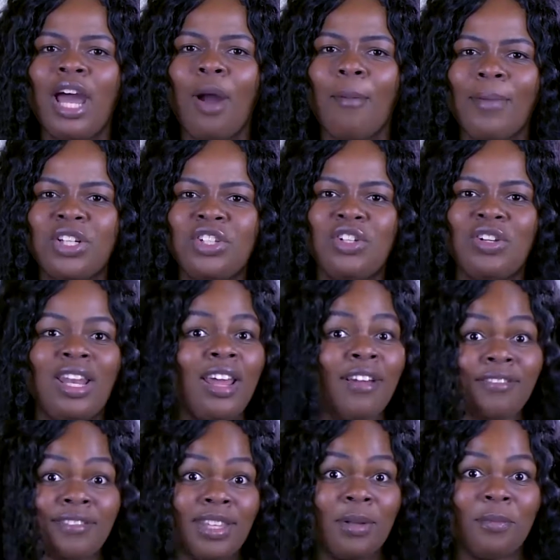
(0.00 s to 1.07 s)
how much you
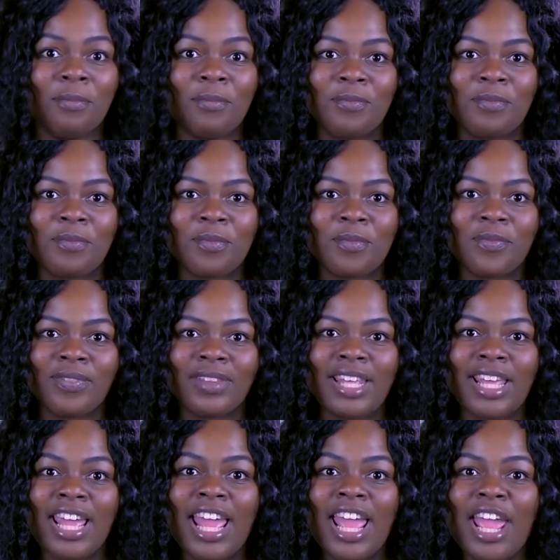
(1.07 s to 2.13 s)
love them.
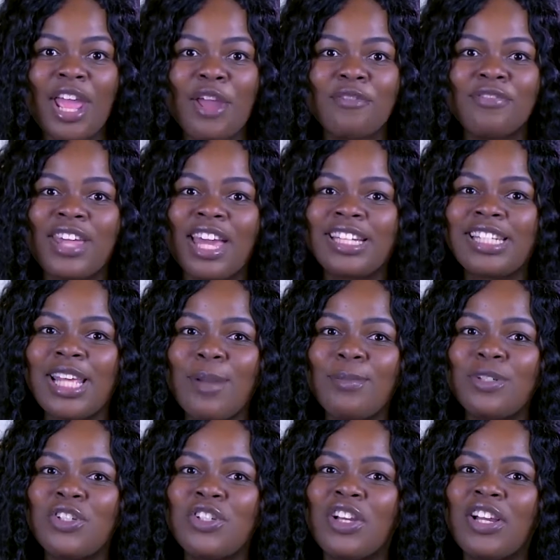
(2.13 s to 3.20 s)
If they
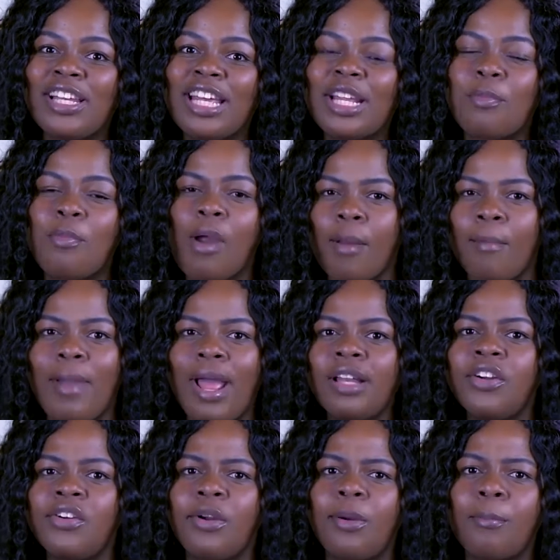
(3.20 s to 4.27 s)
attempt to connect
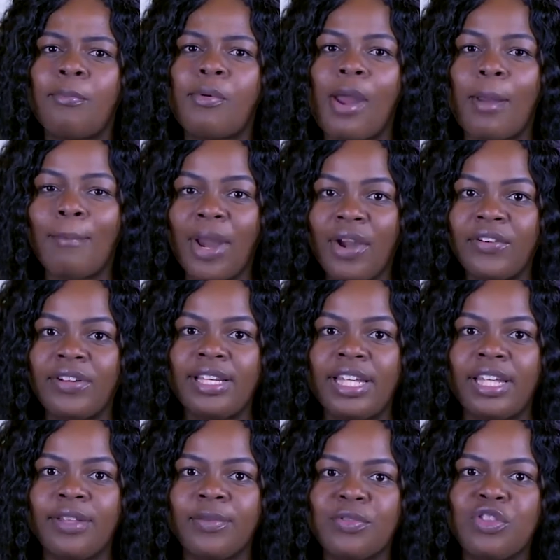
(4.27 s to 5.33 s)

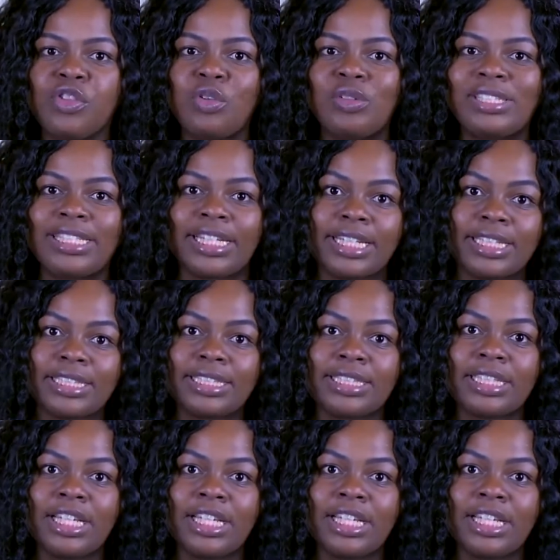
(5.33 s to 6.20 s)
primarily through sex,